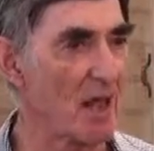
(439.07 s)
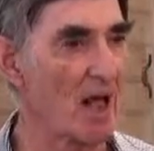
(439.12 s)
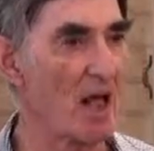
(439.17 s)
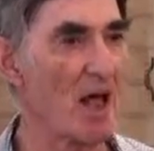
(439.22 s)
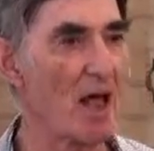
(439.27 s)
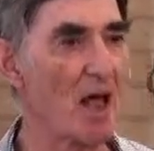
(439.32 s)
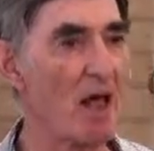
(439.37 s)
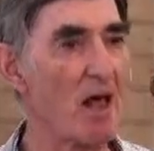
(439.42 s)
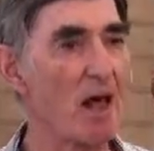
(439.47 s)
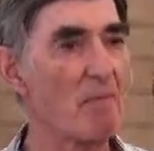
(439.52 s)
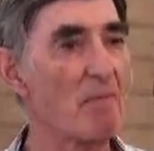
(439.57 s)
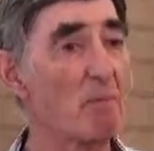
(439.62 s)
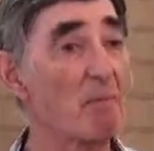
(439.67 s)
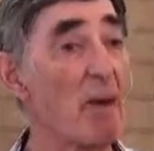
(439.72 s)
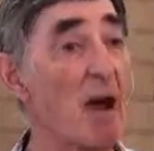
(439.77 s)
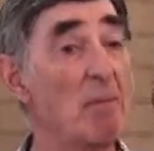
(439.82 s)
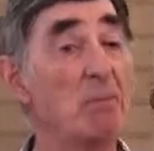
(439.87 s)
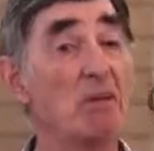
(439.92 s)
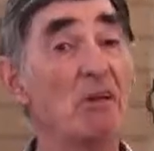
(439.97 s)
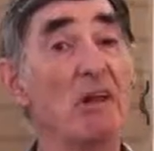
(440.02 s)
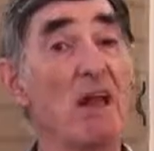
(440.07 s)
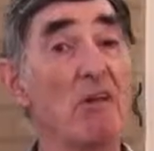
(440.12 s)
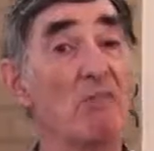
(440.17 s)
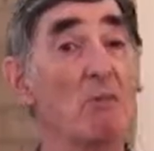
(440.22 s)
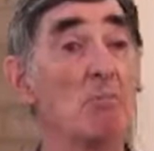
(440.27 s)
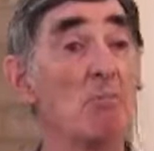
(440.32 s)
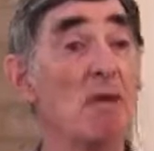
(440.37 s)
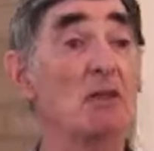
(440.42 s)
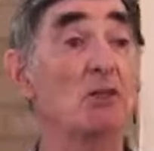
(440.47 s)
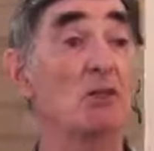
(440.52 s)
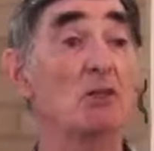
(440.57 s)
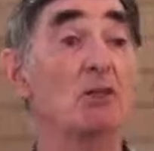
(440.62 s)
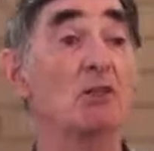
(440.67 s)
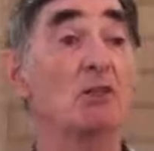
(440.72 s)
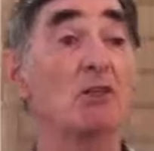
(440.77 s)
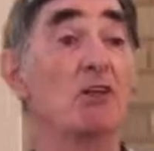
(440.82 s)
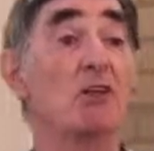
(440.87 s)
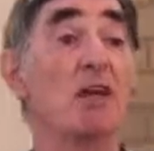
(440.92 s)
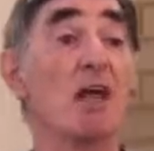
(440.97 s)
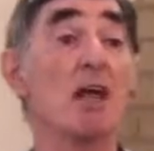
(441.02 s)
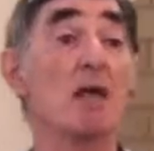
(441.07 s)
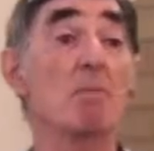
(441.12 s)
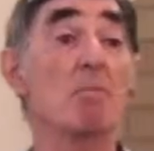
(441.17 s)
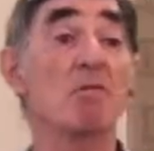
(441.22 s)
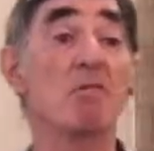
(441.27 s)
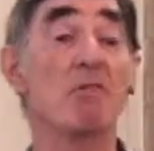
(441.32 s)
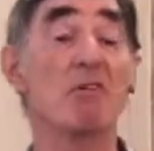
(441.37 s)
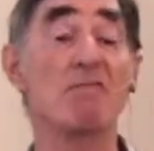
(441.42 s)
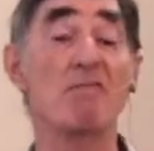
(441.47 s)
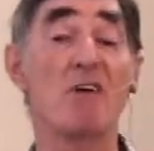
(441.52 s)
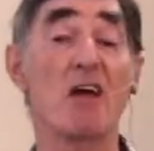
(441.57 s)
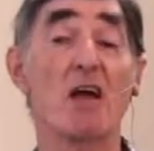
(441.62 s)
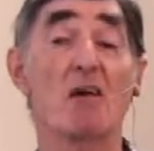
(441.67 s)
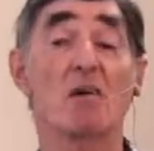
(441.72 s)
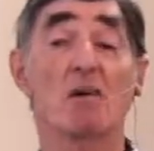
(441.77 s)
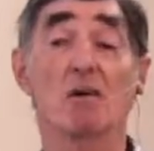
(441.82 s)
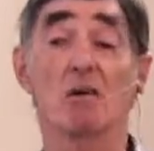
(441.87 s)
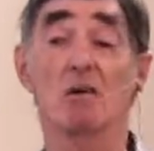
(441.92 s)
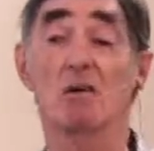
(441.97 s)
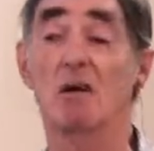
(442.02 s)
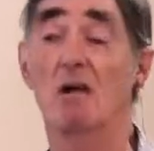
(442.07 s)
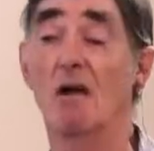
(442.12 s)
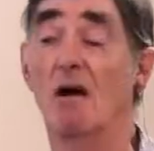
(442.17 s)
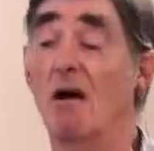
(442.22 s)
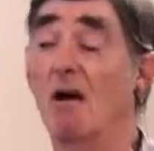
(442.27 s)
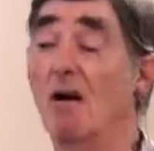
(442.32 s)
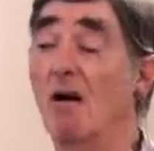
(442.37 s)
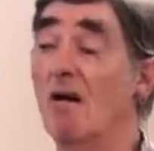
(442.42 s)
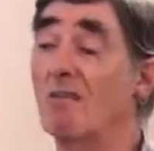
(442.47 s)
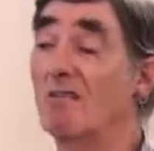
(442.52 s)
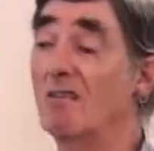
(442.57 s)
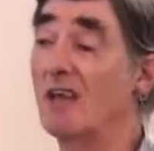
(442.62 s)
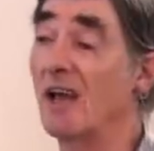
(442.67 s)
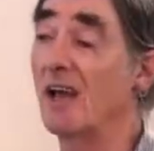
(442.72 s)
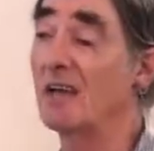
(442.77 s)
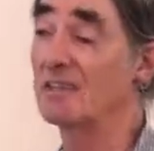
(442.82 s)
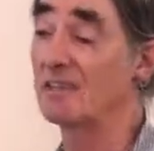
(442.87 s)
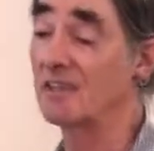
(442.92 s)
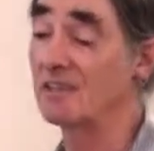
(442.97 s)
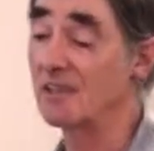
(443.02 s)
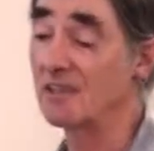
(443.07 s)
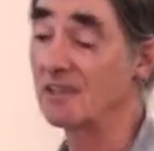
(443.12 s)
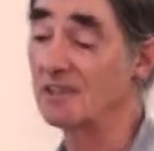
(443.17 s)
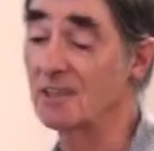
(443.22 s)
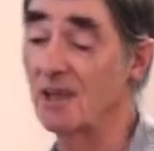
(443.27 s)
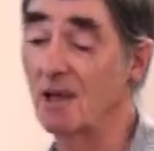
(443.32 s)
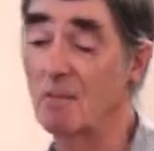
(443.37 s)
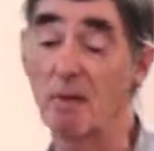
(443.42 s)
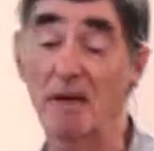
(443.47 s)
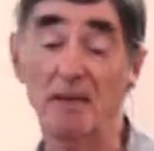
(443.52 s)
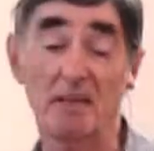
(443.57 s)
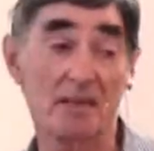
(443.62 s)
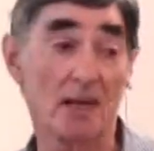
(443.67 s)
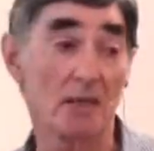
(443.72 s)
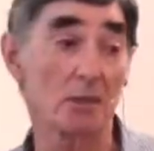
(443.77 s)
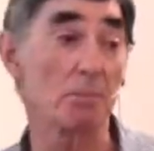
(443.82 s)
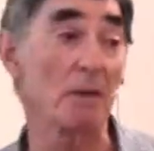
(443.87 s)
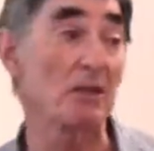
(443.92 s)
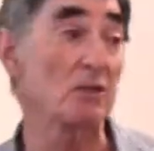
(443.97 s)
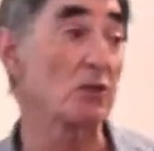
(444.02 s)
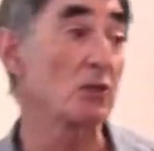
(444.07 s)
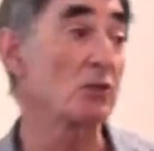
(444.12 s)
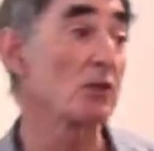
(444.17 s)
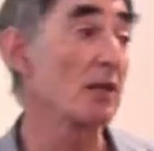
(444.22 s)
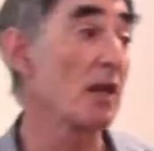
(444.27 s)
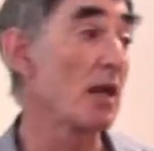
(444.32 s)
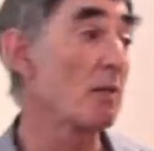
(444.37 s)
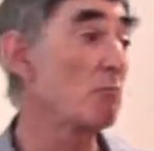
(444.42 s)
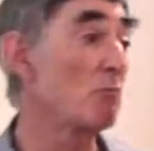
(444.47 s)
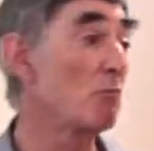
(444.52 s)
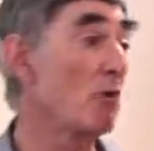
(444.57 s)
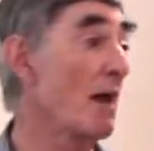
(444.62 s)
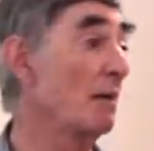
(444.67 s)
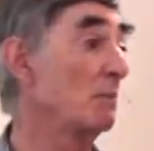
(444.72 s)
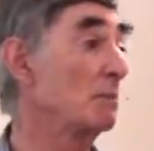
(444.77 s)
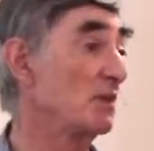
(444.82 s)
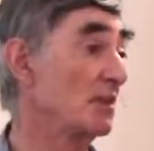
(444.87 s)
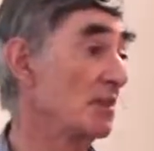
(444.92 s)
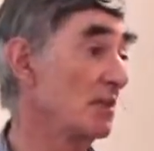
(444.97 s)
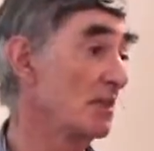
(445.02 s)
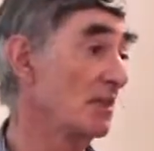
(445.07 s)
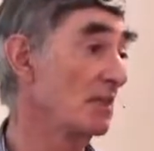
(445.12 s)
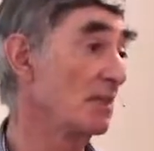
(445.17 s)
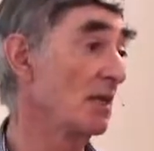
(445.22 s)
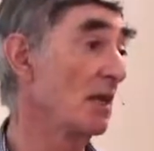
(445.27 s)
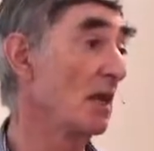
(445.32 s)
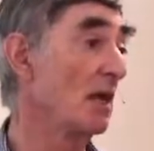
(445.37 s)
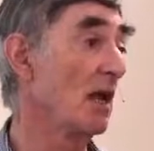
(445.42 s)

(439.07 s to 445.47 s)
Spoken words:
The Bible never mentions the name of the Pharaoh of the Exodus, but it does mention the name Ramses,